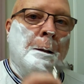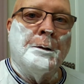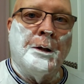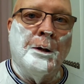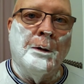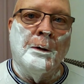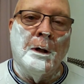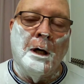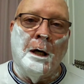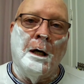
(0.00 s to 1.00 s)
to
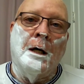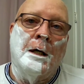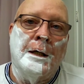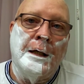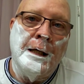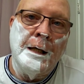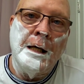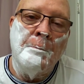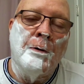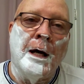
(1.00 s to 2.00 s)

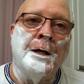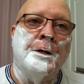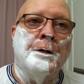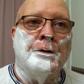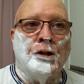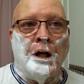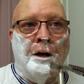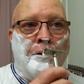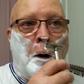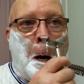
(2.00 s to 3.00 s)
any brand new
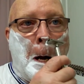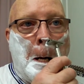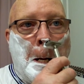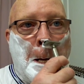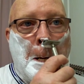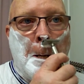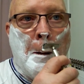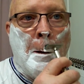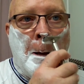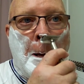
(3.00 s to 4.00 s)
shaver.
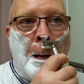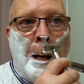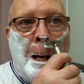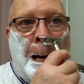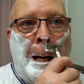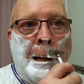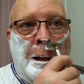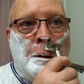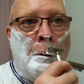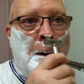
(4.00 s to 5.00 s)
And
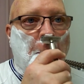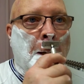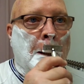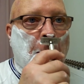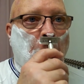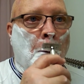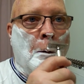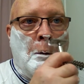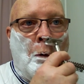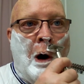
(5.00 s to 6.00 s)
here's
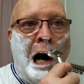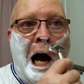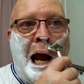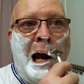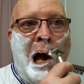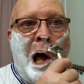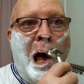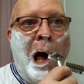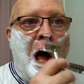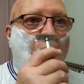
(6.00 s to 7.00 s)
why.
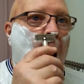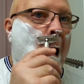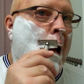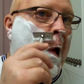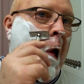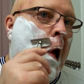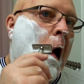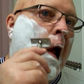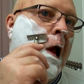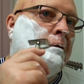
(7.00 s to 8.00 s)

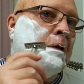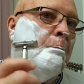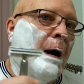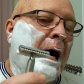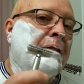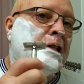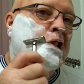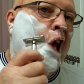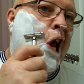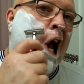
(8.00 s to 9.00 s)
If you buy this
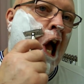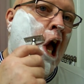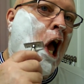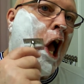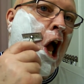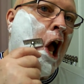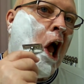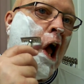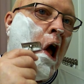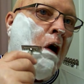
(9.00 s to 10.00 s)
thing,
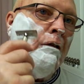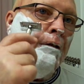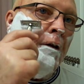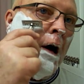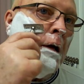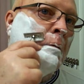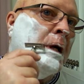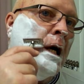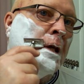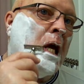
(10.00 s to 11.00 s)
follow
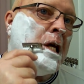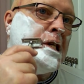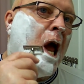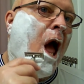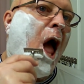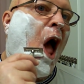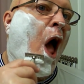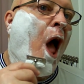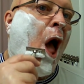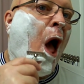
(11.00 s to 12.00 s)
me on this.
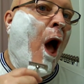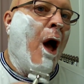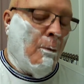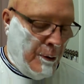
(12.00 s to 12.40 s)
When